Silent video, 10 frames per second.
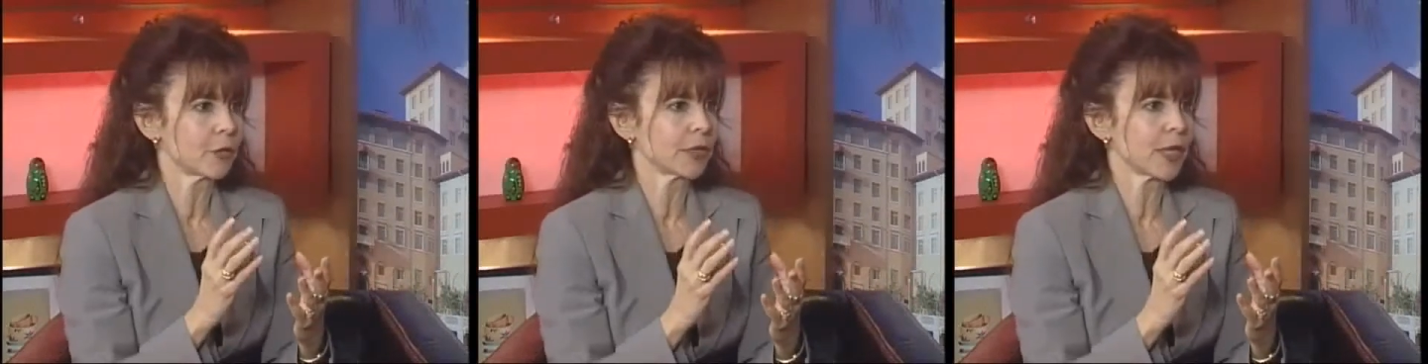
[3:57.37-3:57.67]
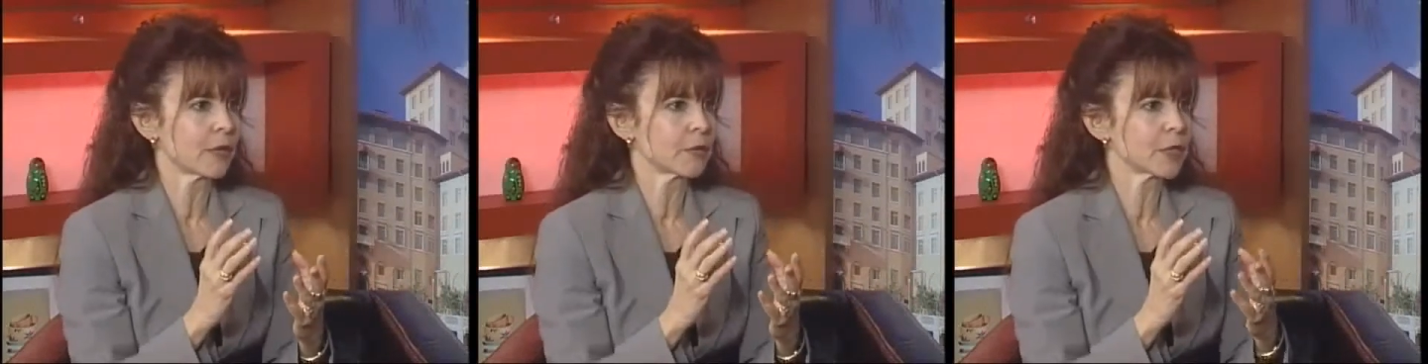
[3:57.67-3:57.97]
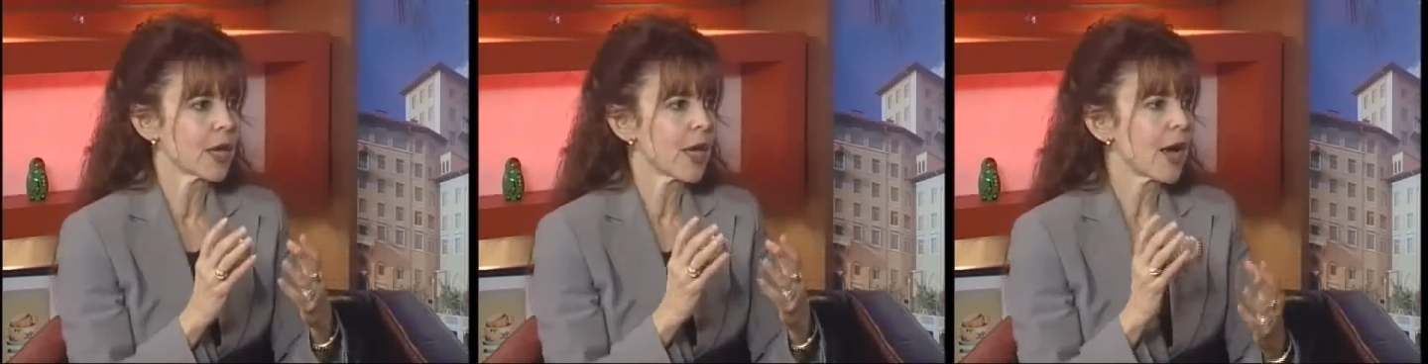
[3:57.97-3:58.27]

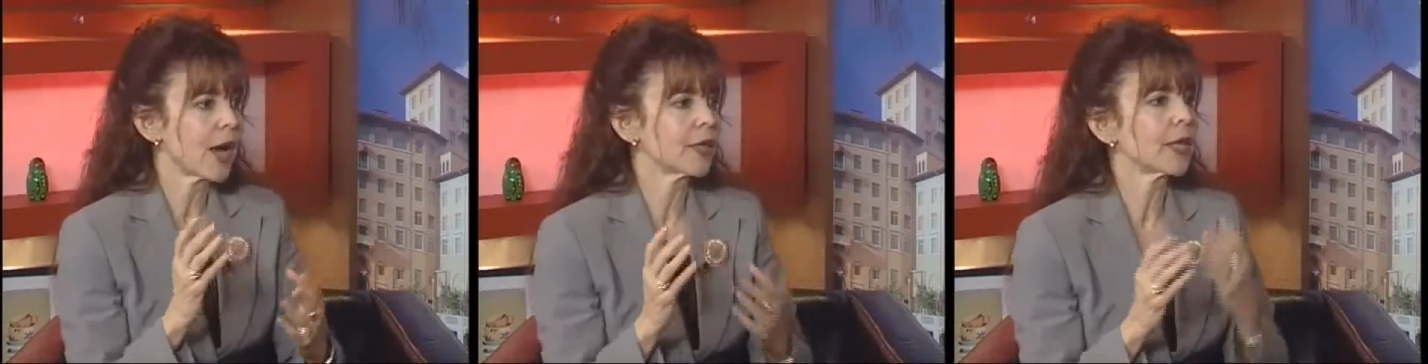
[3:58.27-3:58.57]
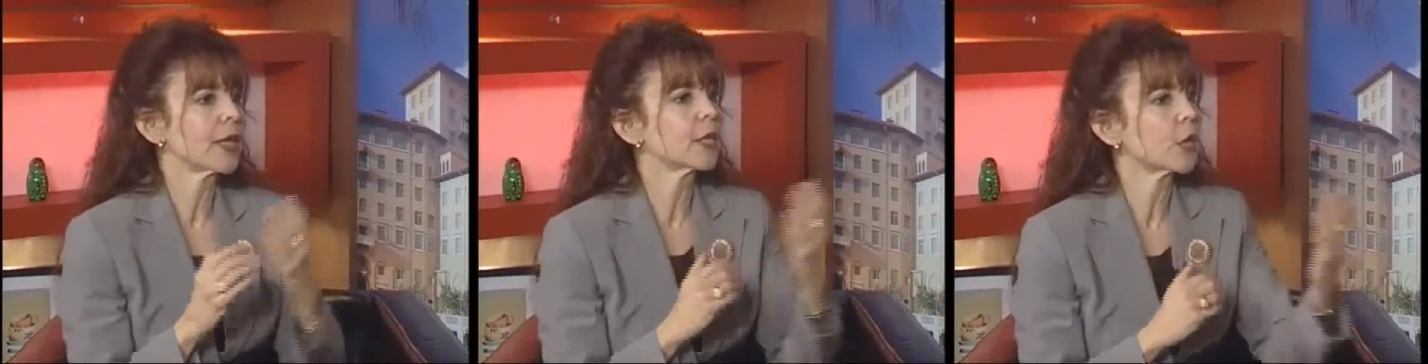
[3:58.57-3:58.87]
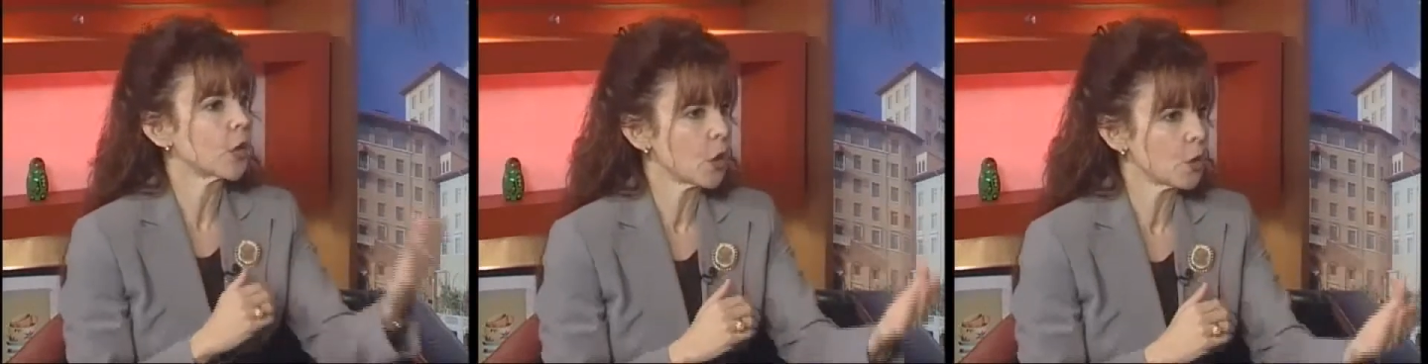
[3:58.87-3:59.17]
sometimes, and they
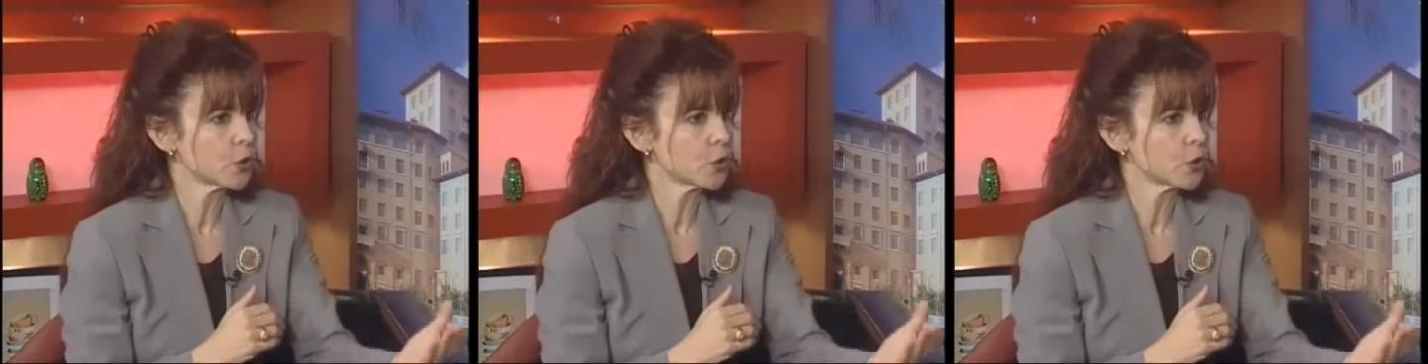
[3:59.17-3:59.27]
get